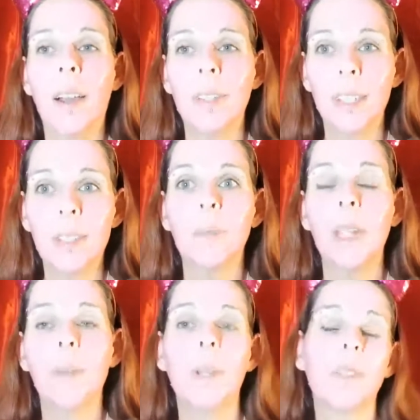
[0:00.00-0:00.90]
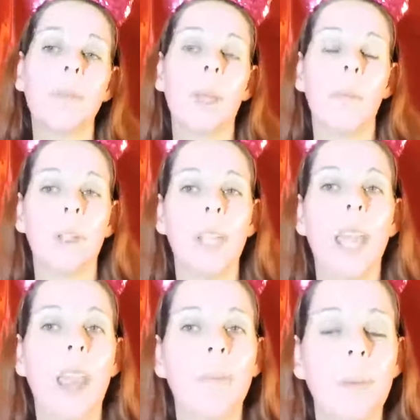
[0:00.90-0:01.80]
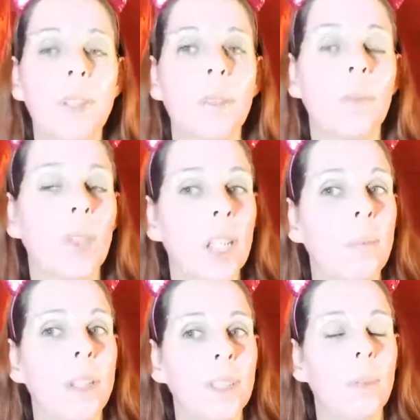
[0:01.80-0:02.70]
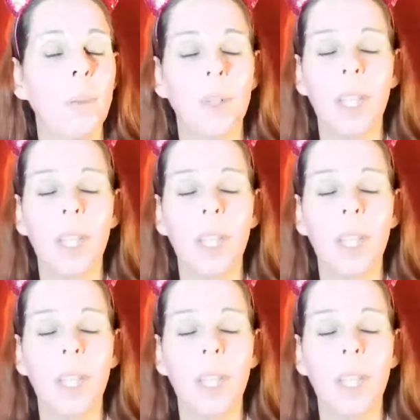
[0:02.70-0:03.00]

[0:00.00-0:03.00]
outlet to meet amazing people, and I have met some really amazing people.